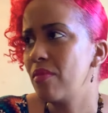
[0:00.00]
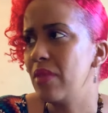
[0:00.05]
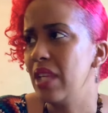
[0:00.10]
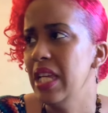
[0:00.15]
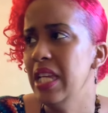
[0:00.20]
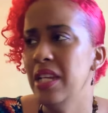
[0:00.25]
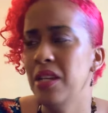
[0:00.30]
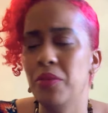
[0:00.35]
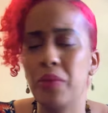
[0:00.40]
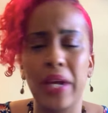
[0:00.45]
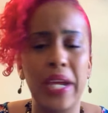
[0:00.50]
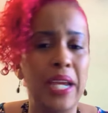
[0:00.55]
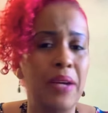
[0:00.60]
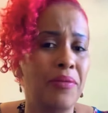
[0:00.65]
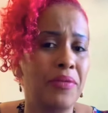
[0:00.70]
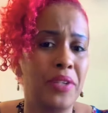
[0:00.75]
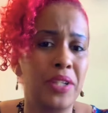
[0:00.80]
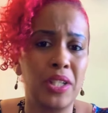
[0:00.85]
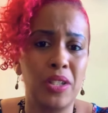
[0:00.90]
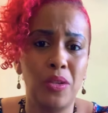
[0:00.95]
Anyway, I'm
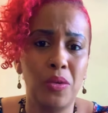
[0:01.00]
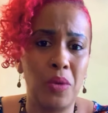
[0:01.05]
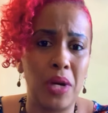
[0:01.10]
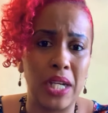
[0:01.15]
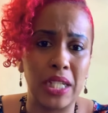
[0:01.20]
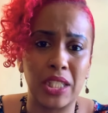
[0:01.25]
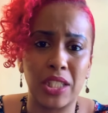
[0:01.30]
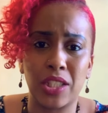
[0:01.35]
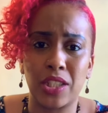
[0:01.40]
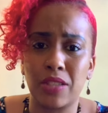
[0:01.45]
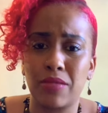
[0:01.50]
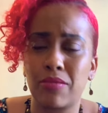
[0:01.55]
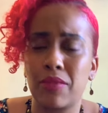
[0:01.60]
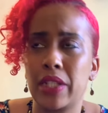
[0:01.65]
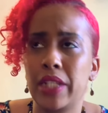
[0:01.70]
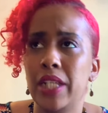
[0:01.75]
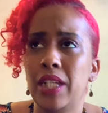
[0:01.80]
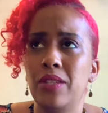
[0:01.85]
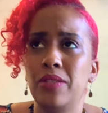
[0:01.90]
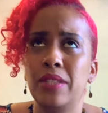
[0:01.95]
gonna go wash
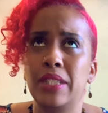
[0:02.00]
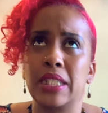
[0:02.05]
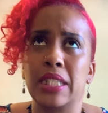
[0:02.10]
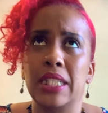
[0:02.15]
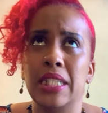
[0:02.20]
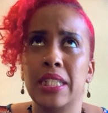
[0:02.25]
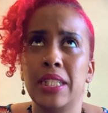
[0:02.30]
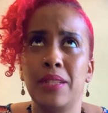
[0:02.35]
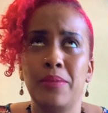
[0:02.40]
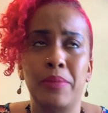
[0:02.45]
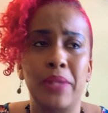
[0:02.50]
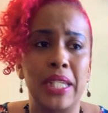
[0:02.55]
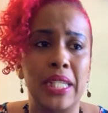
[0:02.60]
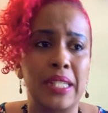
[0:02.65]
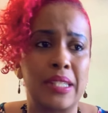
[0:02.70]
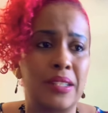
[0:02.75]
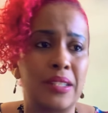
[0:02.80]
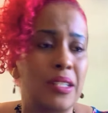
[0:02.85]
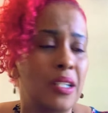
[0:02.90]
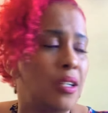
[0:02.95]
clothes in a little
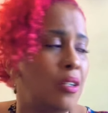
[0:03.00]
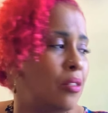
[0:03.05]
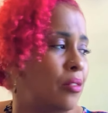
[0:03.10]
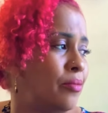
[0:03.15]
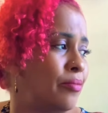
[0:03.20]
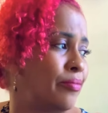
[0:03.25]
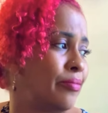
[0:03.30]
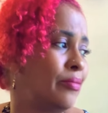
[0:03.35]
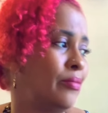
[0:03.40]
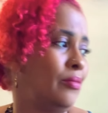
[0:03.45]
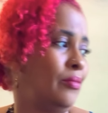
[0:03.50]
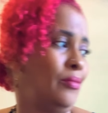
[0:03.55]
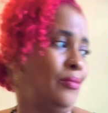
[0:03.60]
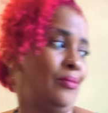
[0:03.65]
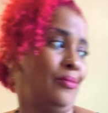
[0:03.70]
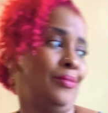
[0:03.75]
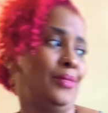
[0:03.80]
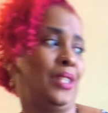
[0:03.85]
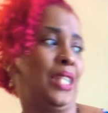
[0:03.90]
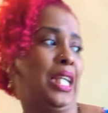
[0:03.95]
bit, so
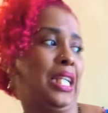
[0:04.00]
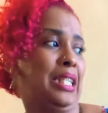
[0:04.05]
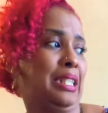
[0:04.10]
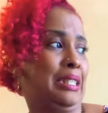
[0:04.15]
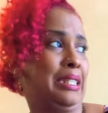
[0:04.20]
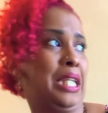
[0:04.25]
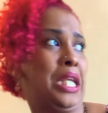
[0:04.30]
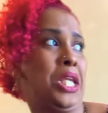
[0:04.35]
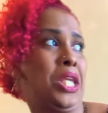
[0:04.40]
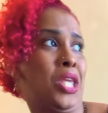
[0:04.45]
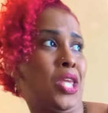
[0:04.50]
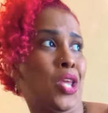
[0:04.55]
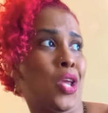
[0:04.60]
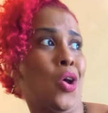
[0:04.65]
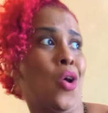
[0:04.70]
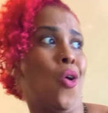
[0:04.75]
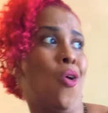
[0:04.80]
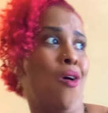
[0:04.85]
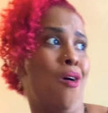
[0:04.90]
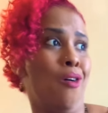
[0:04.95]
take care of
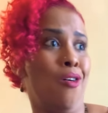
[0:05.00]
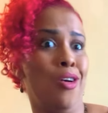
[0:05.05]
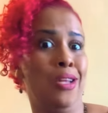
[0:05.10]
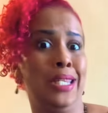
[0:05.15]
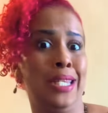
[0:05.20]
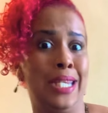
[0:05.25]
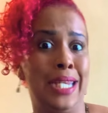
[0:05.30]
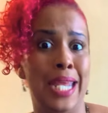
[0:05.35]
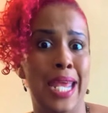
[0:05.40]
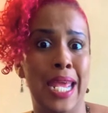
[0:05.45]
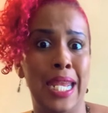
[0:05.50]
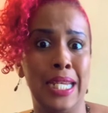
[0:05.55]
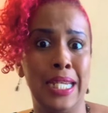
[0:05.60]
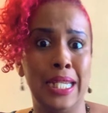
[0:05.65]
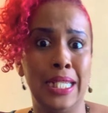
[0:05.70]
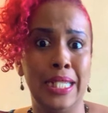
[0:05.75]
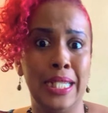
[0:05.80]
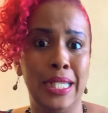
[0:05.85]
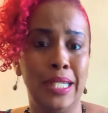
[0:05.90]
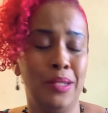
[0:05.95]
all of that in
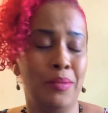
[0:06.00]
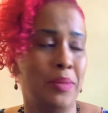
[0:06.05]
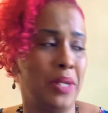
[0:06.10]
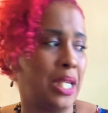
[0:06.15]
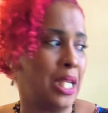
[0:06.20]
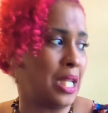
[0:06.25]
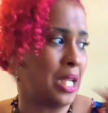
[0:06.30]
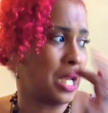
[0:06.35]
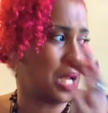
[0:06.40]
a little bit.